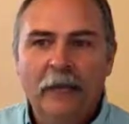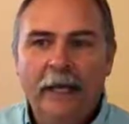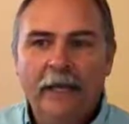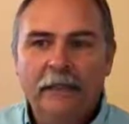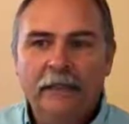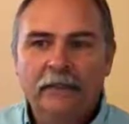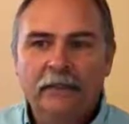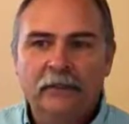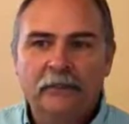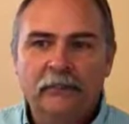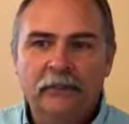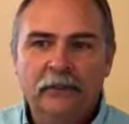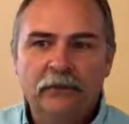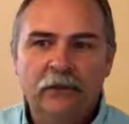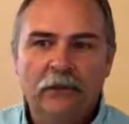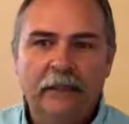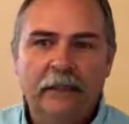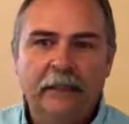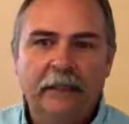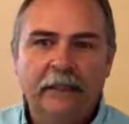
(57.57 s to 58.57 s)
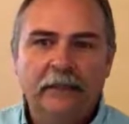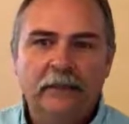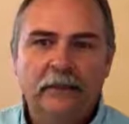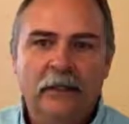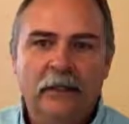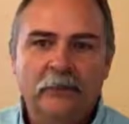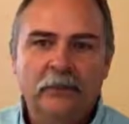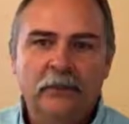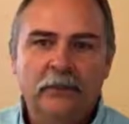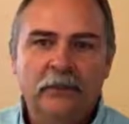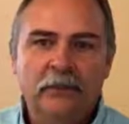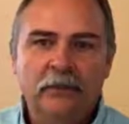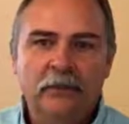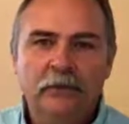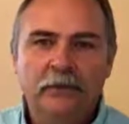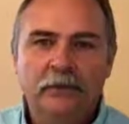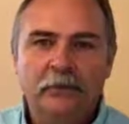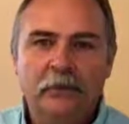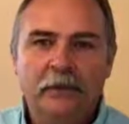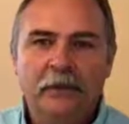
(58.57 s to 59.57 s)
act as a visual aid to help
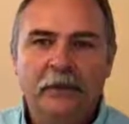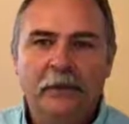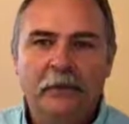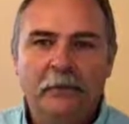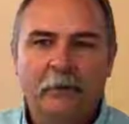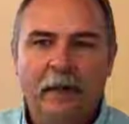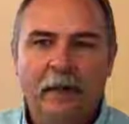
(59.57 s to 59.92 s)
students with their